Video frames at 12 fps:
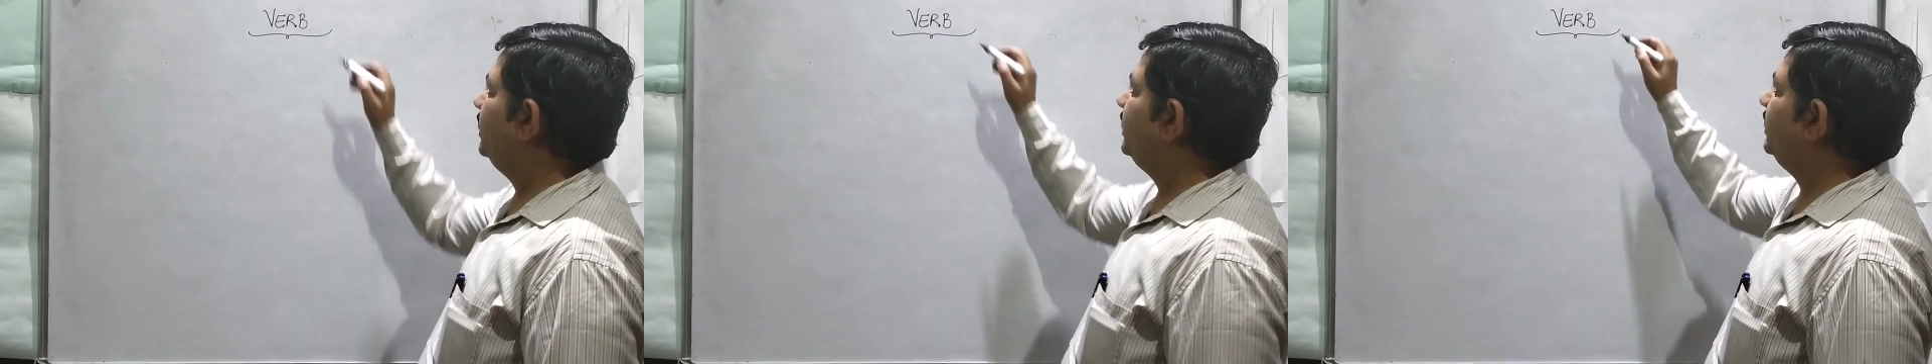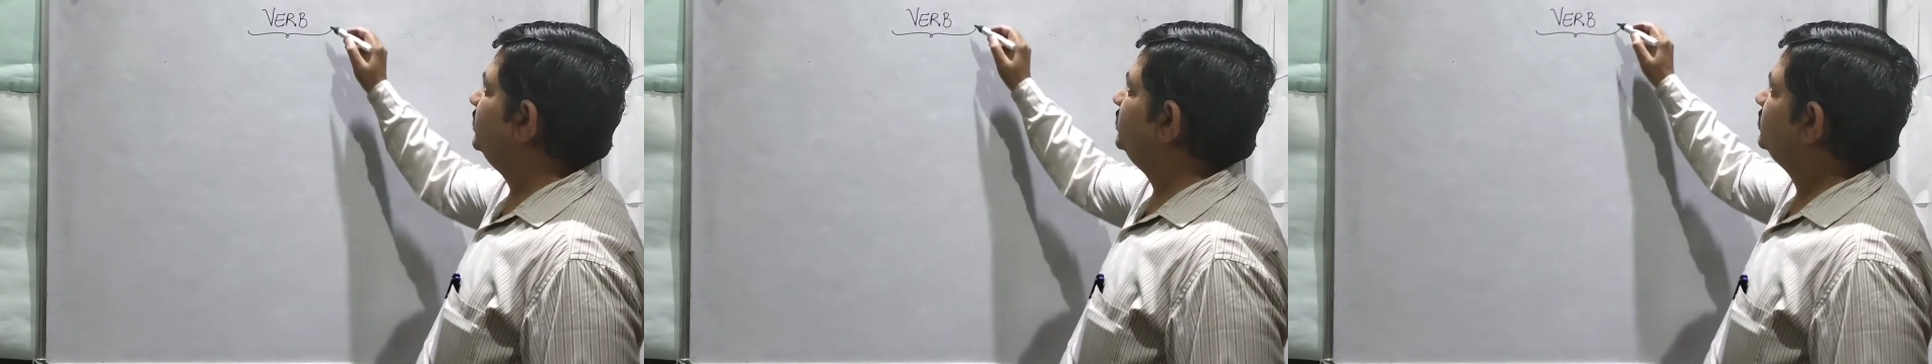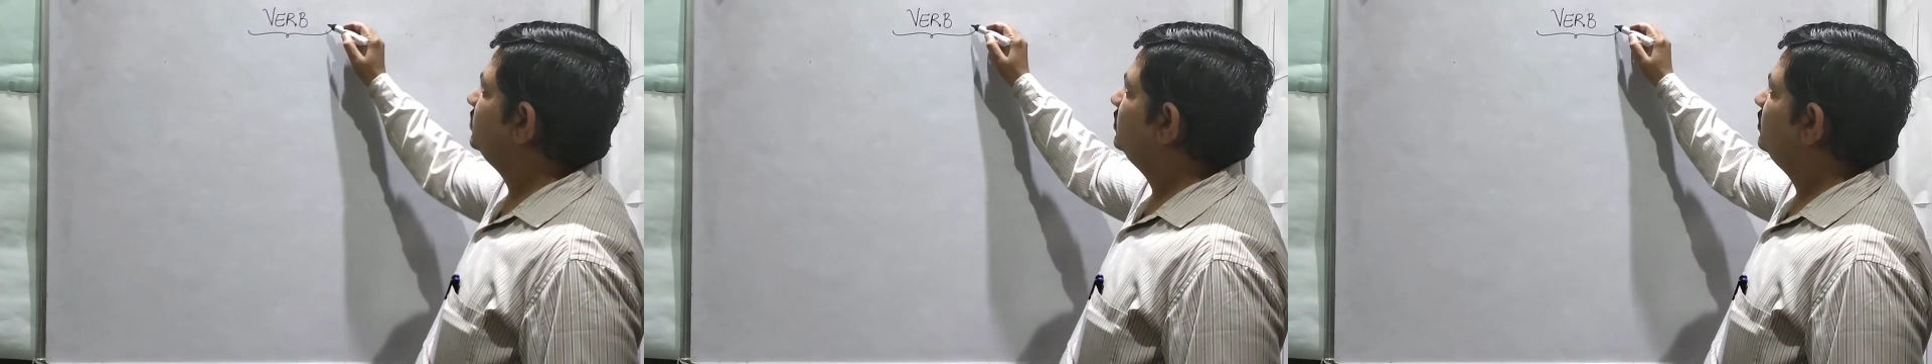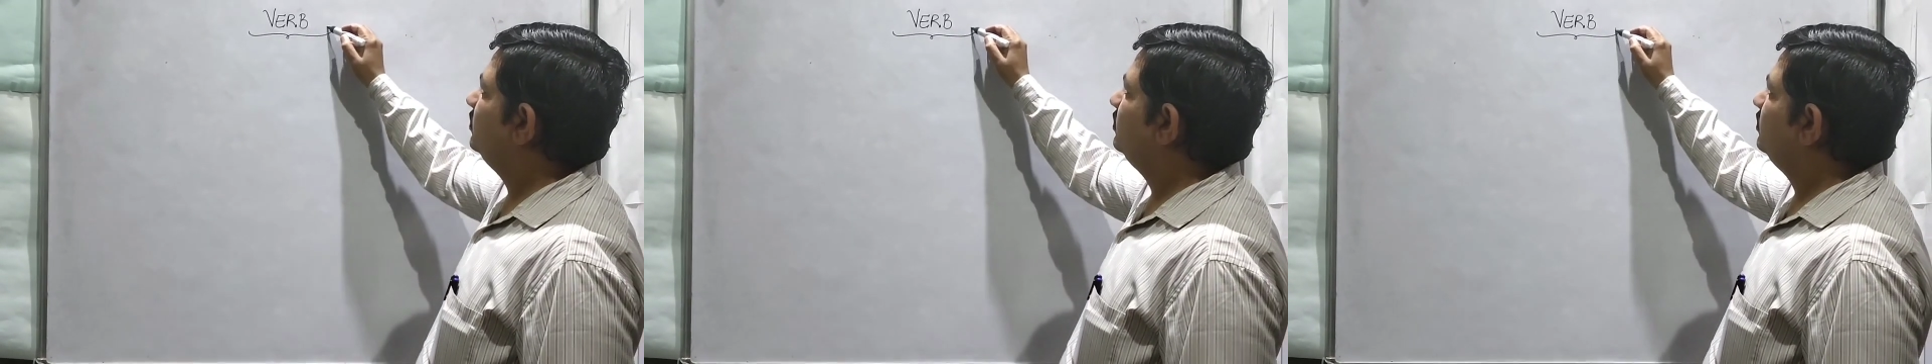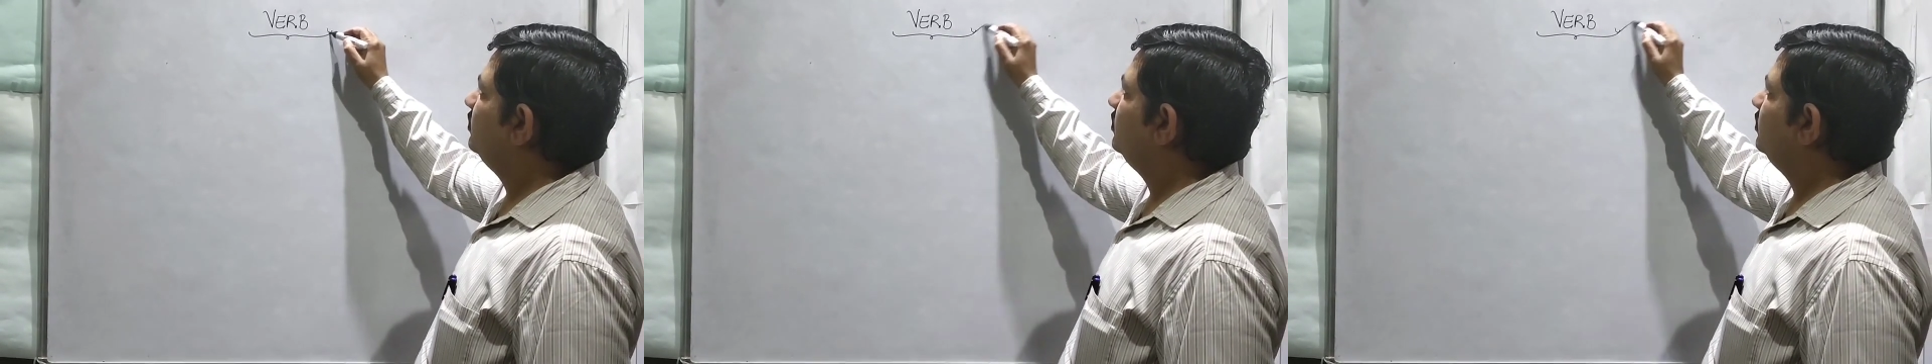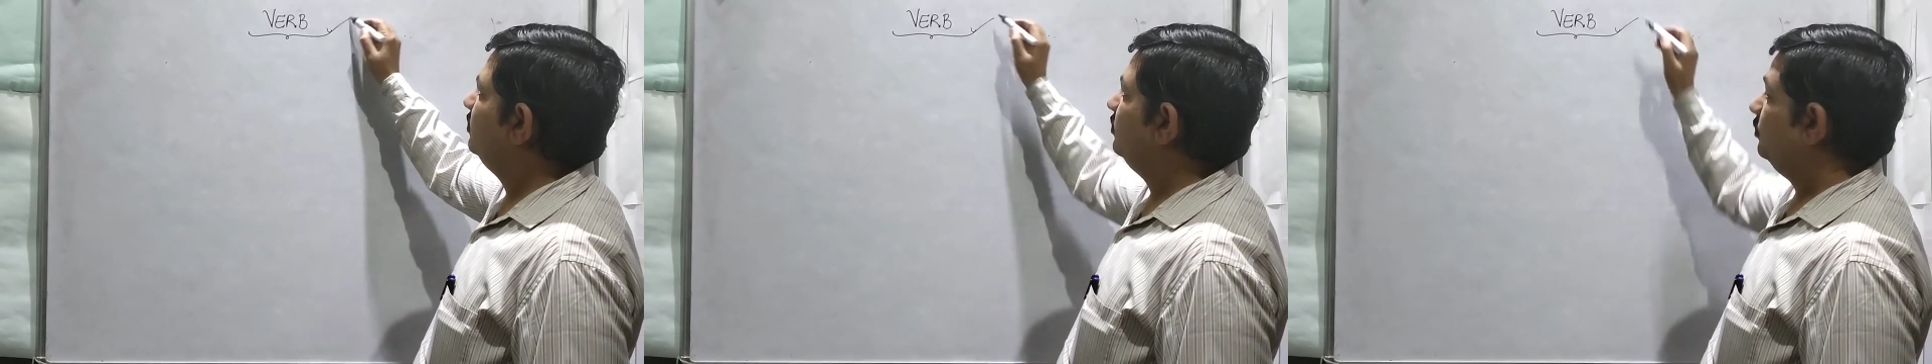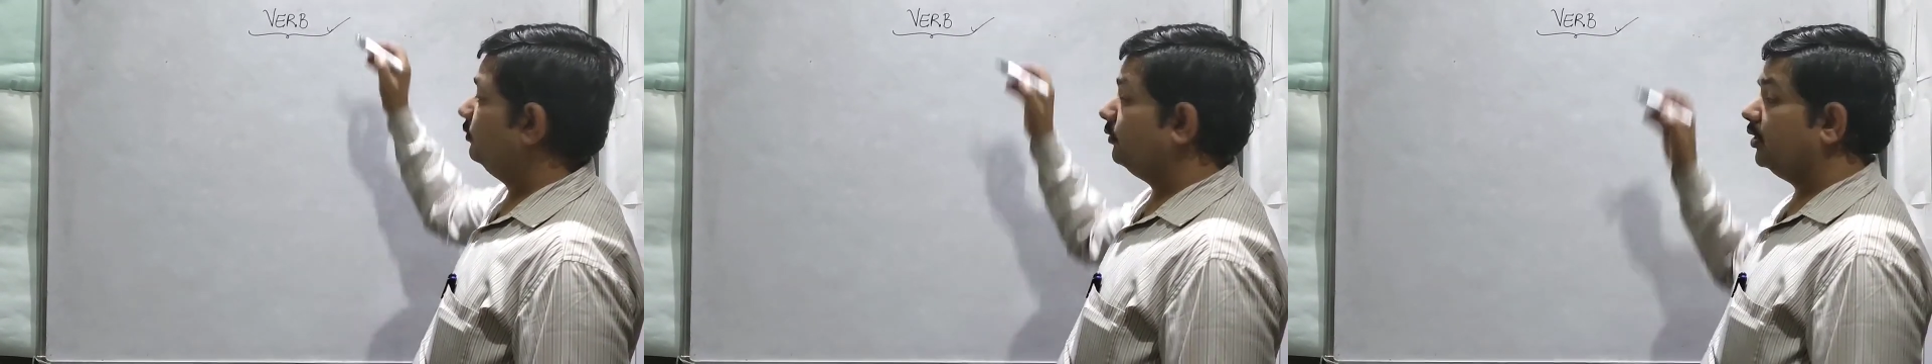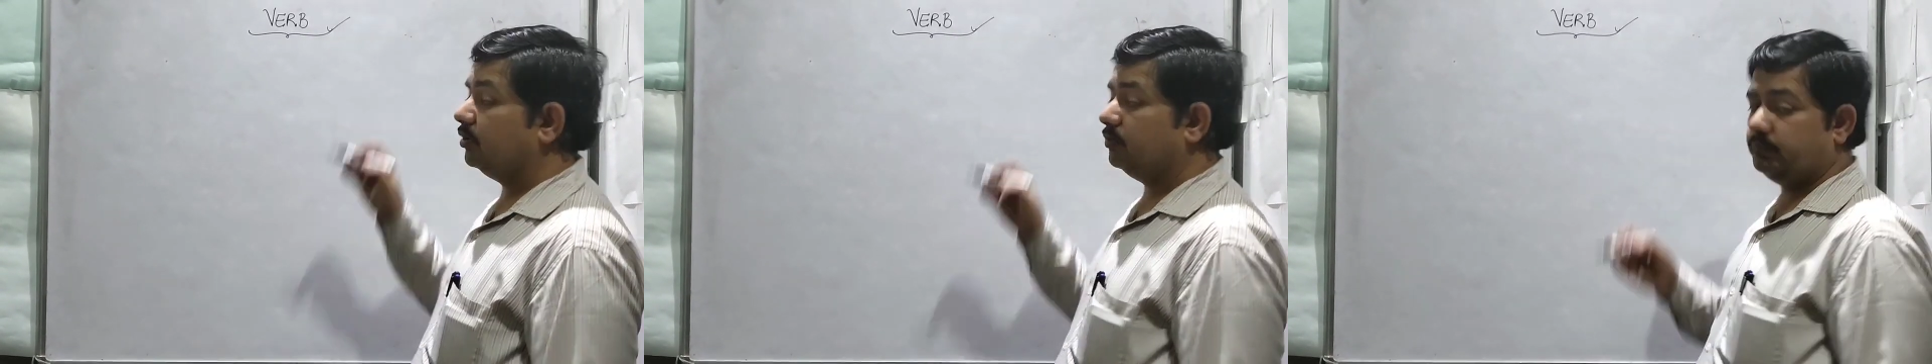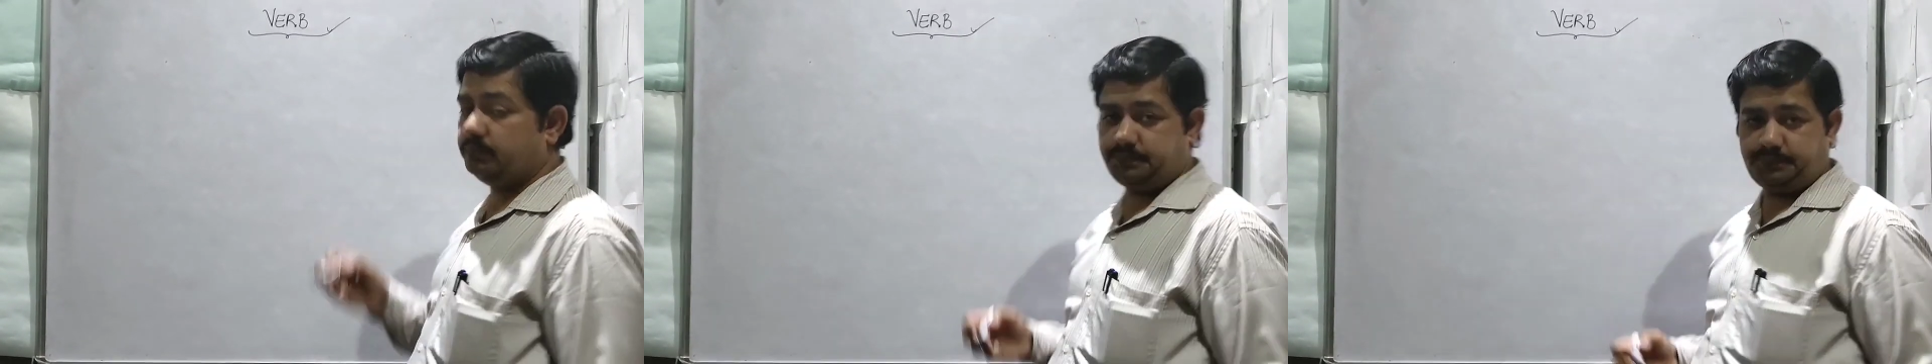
it is verb.